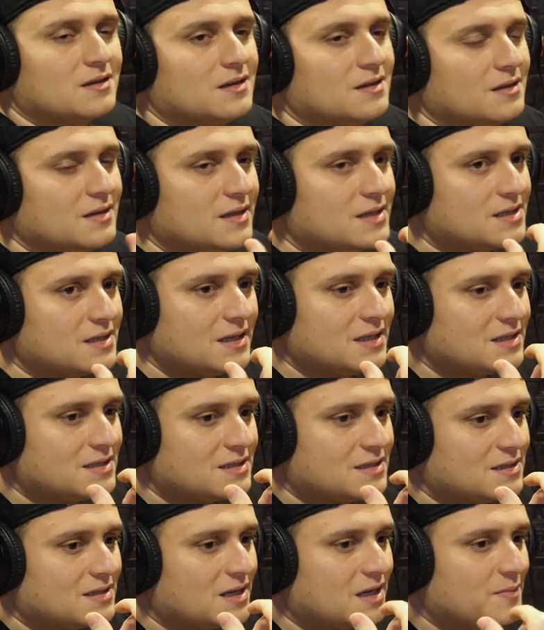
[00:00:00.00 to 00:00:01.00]

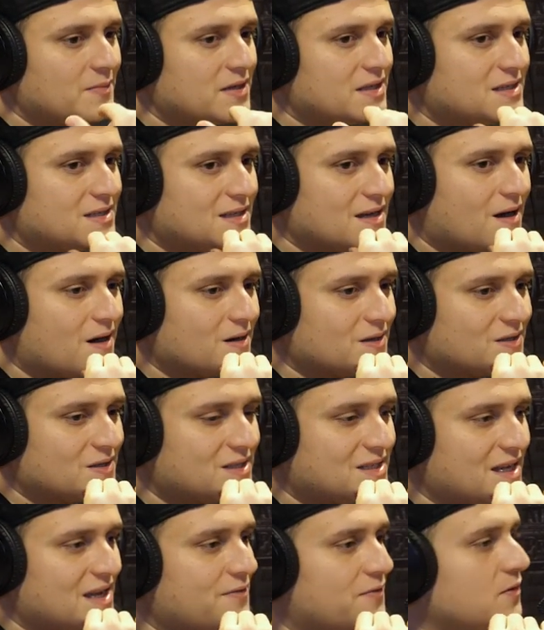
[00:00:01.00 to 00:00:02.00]
it's gonna be hard to
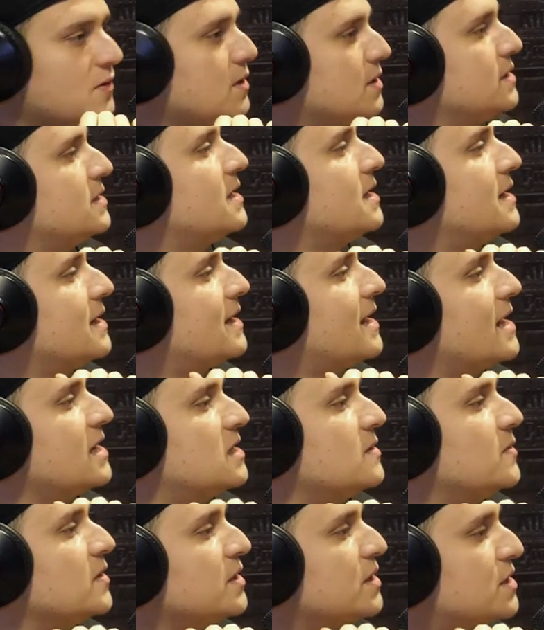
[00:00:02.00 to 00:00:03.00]
say Floyd's gonna
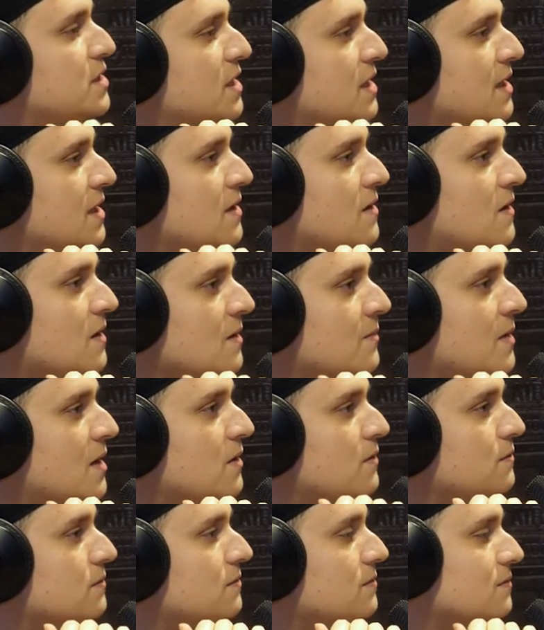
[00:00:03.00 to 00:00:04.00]
catch him on the chin and knock him
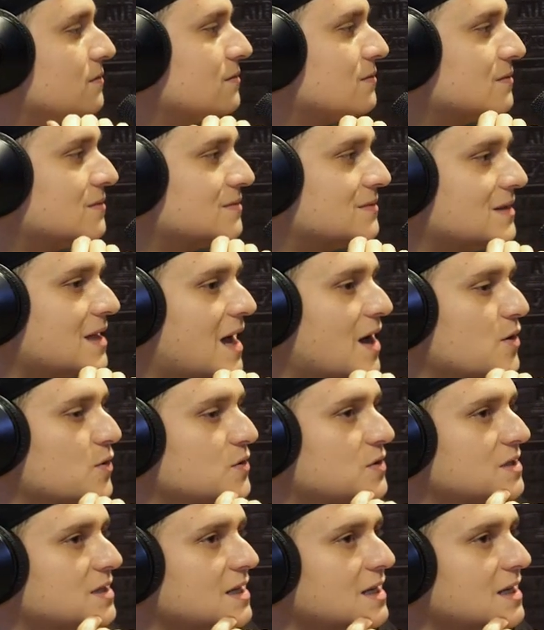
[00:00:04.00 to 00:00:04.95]
out. I